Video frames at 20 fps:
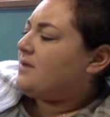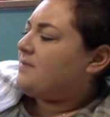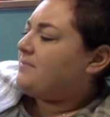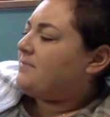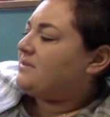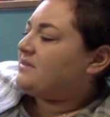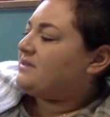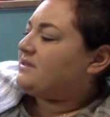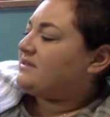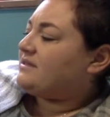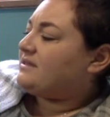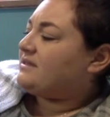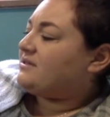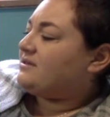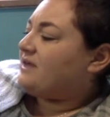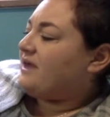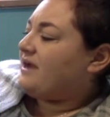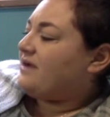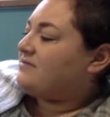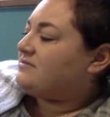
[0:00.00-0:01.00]
but the little
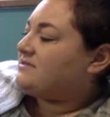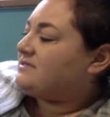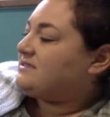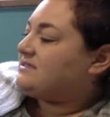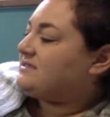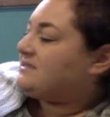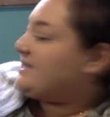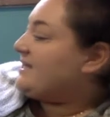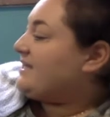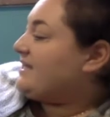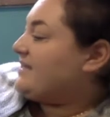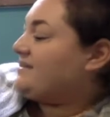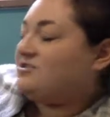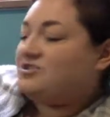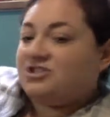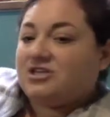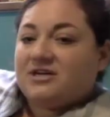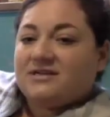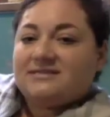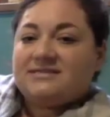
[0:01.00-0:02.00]
house stayed
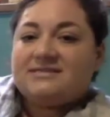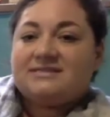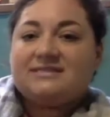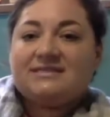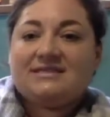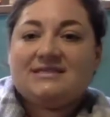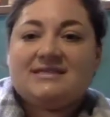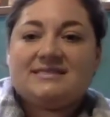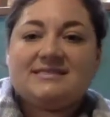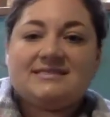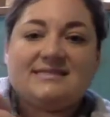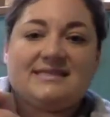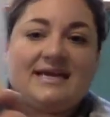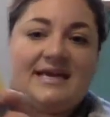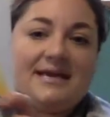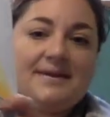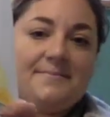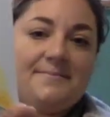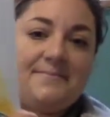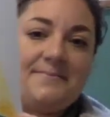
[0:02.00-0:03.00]
just the
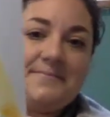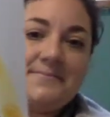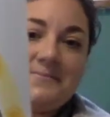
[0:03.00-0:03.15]
same.